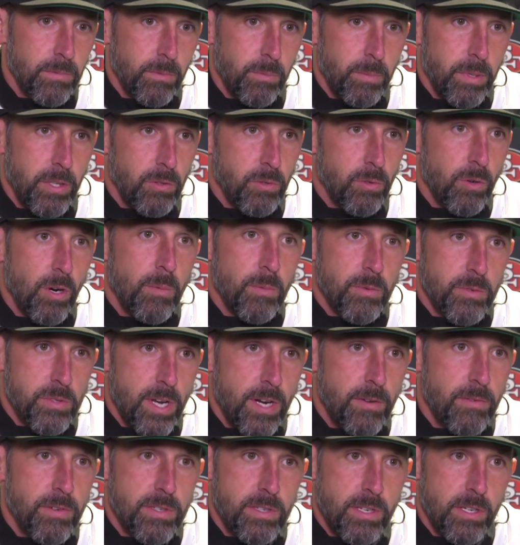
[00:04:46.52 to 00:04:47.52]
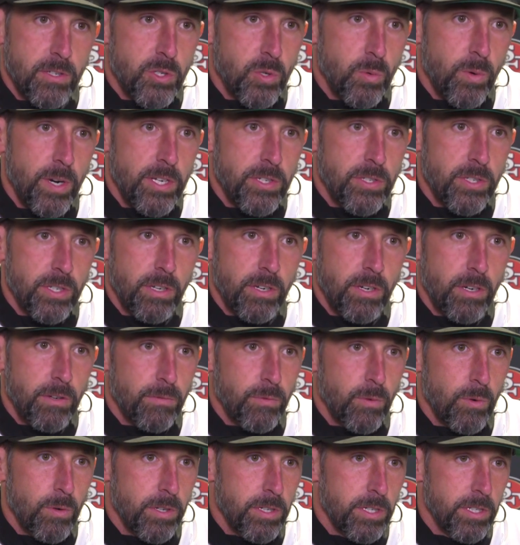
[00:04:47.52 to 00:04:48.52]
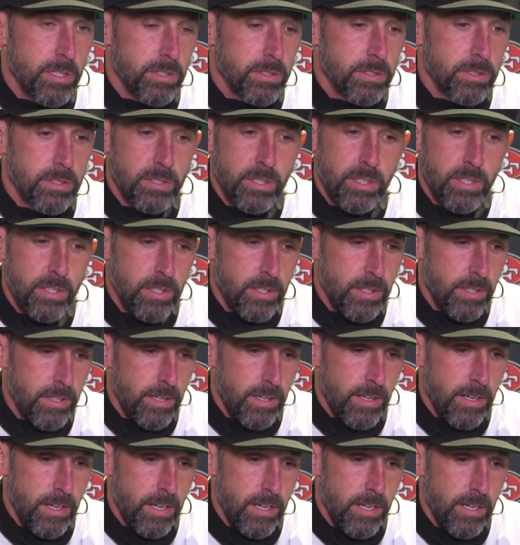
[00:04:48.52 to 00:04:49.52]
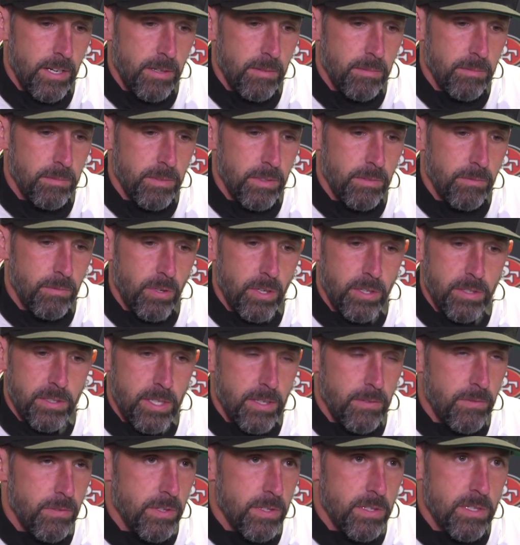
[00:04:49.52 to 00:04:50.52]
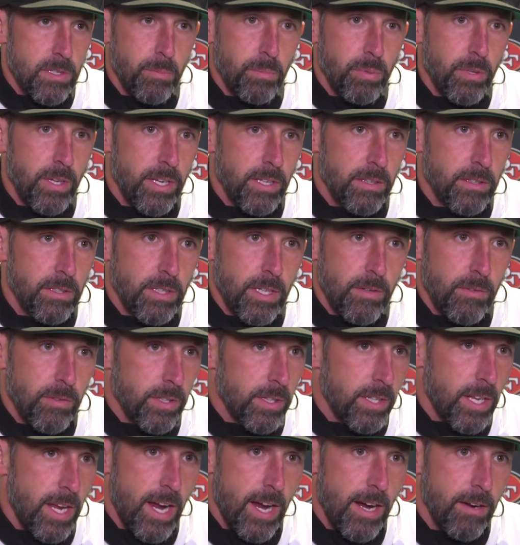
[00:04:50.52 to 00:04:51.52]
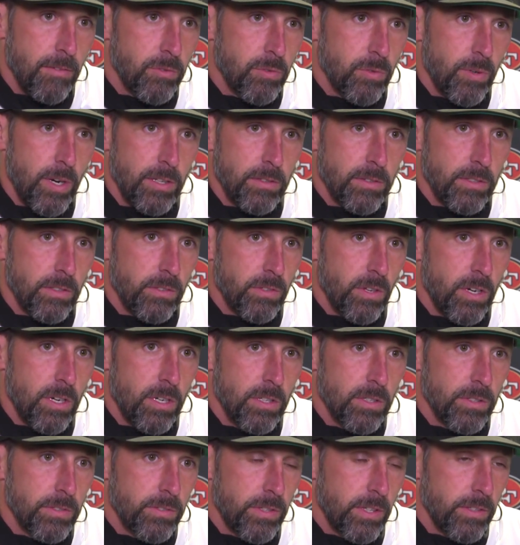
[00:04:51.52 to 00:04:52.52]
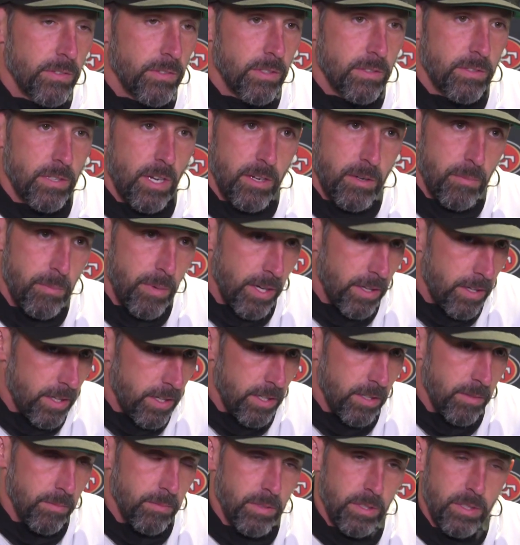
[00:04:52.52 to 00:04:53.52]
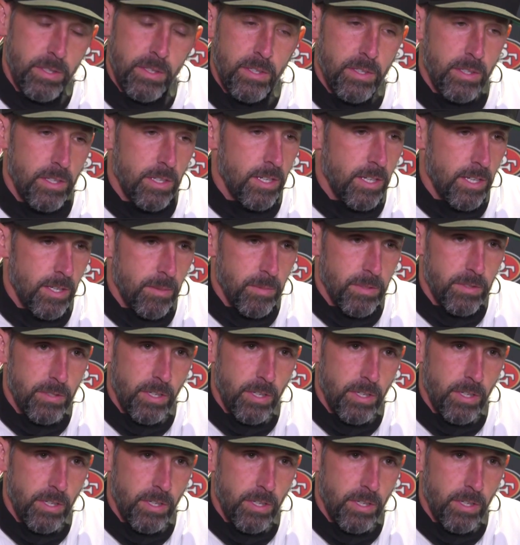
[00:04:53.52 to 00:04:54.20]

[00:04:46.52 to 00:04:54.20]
Been through almost every situation in our 4 years, and for our defense to play at the level that they have throughout this all says a ton about him, a